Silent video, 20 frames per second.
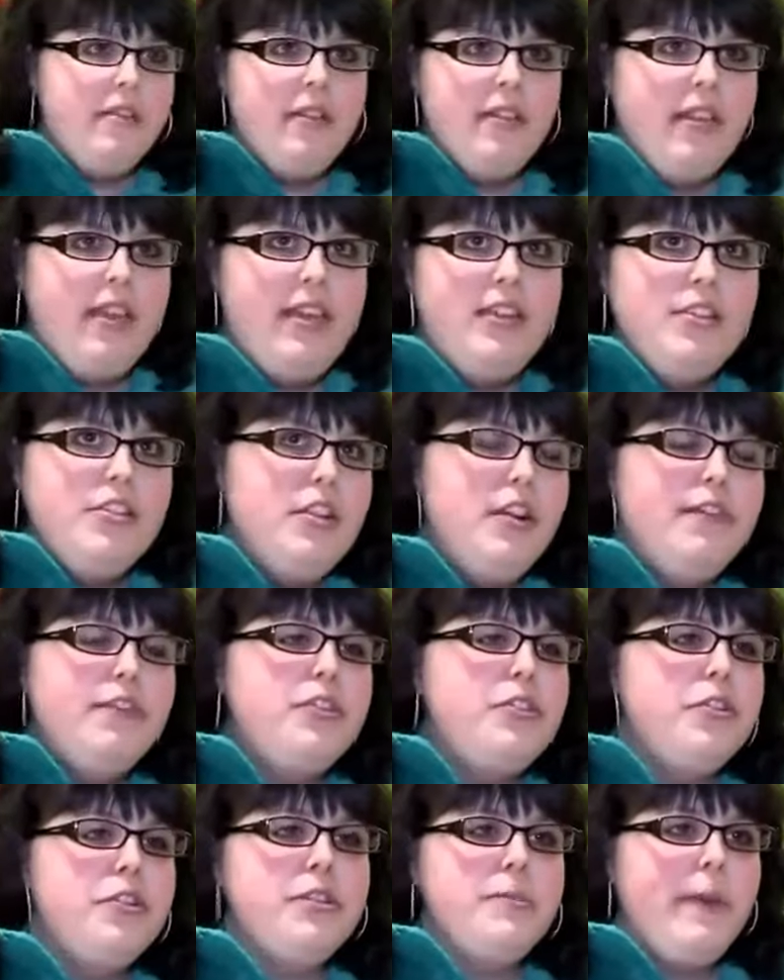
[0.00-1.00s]
He
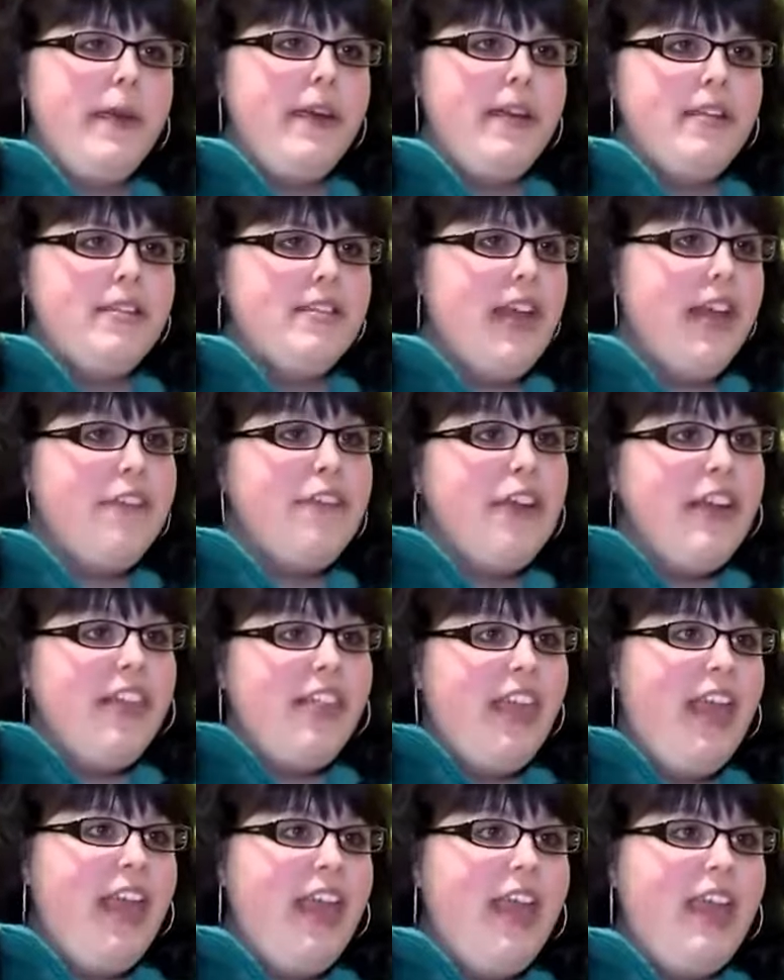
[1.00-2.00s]
deserves to experience
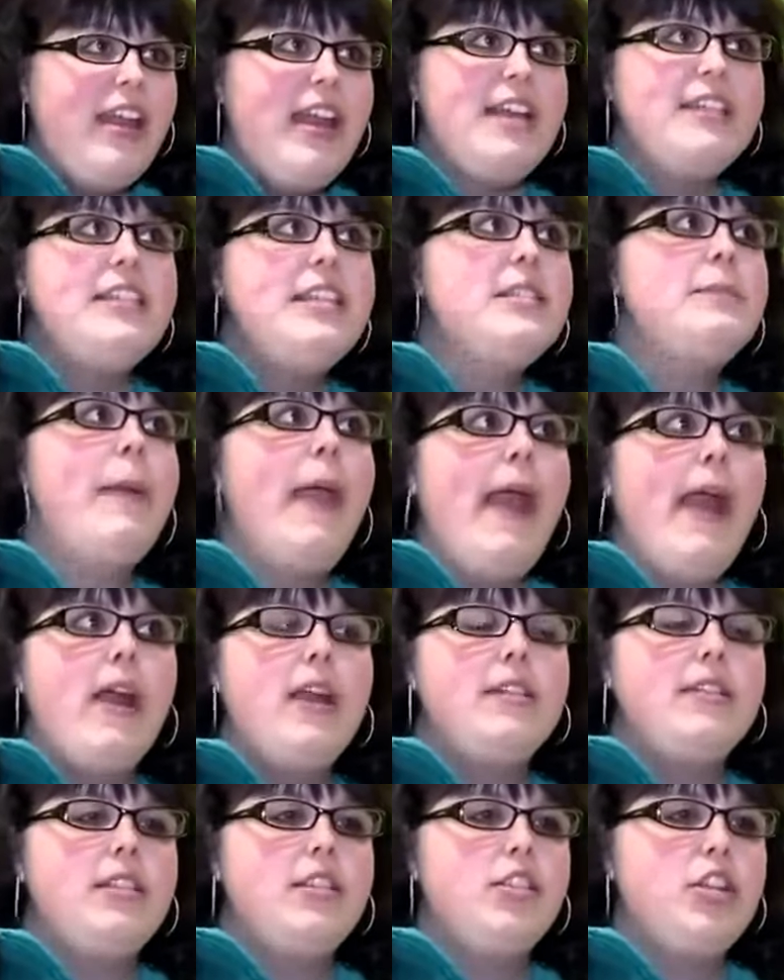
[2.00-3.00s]
everything, and as his
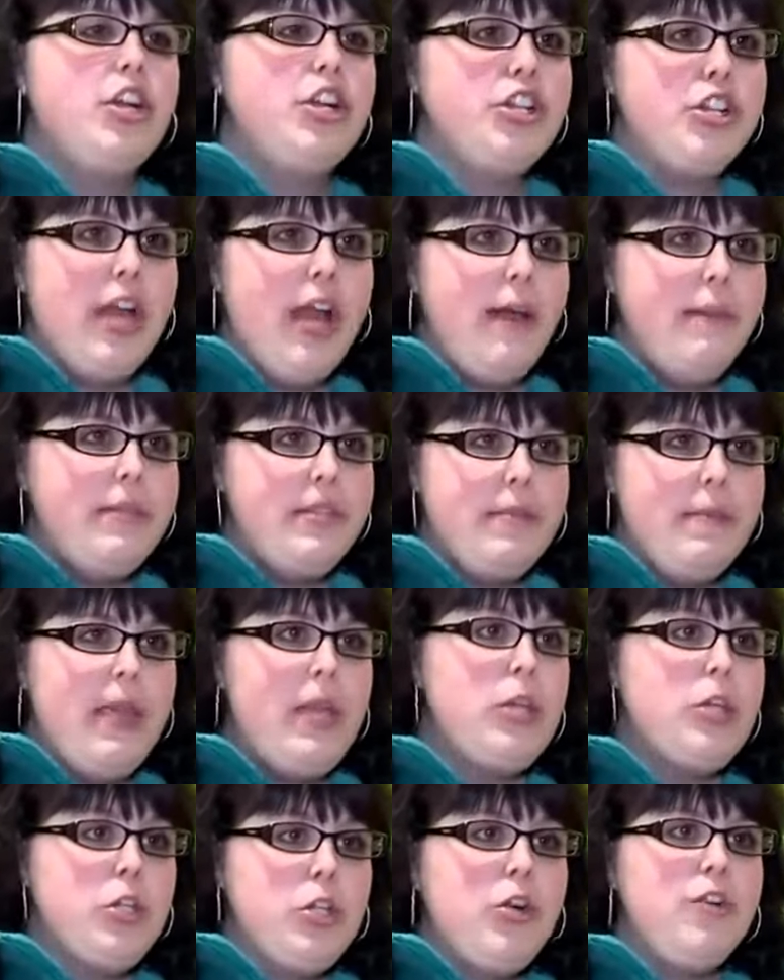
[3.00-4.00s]
parents, it's our job to
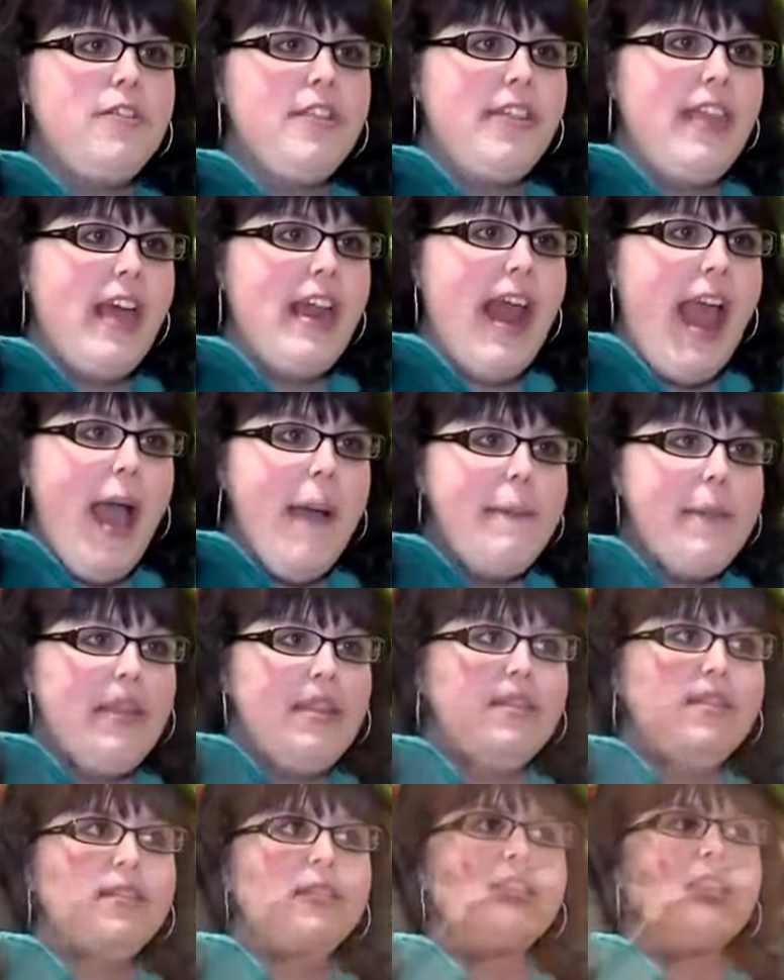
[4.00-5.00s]
make sure that that
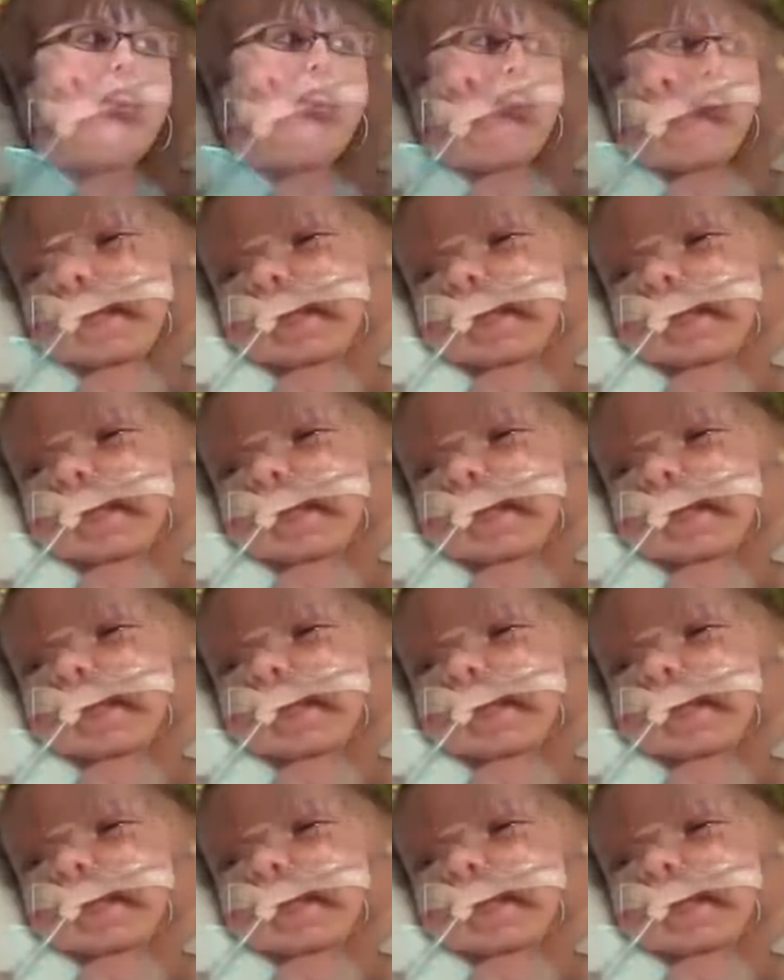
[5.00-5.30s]
happens.